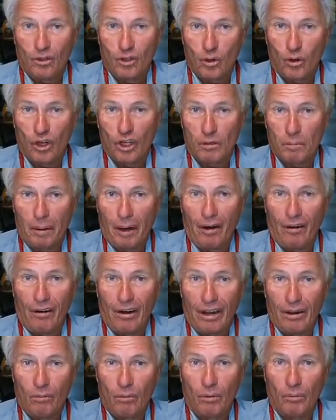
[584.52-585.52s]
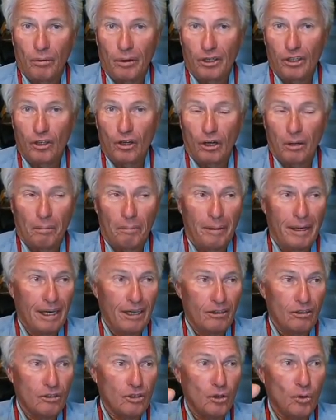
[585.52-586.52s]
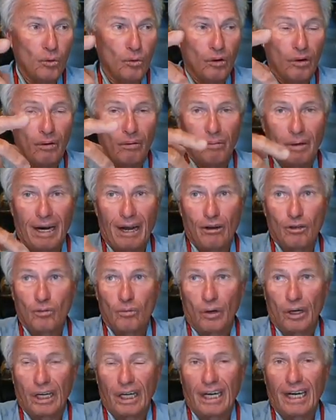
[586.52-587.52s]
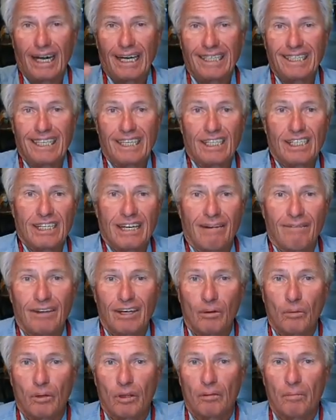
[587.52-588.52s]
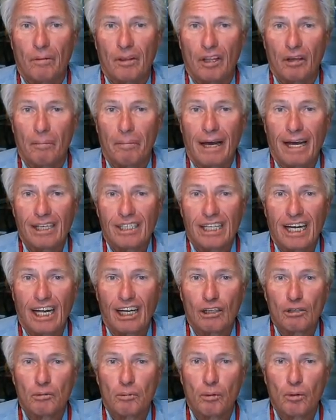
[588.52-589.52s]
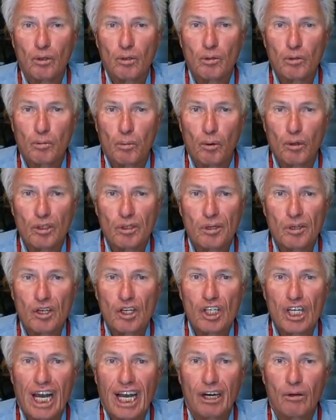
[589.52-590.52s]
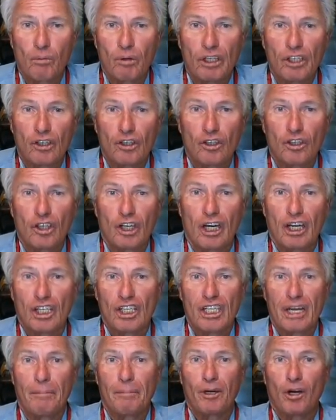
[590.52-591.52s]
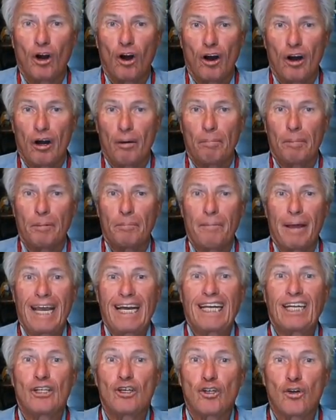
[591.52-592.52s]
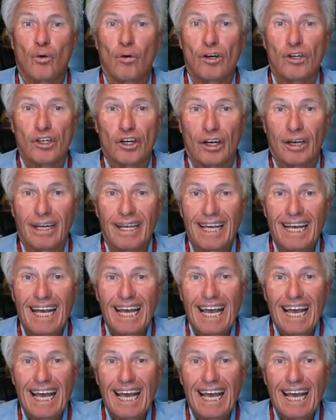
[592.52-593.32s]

George Perry when we took a big tour when I was working in 1970 with the Bass Angler Sportsman Society. We did a seminar up in Macon, Georgia.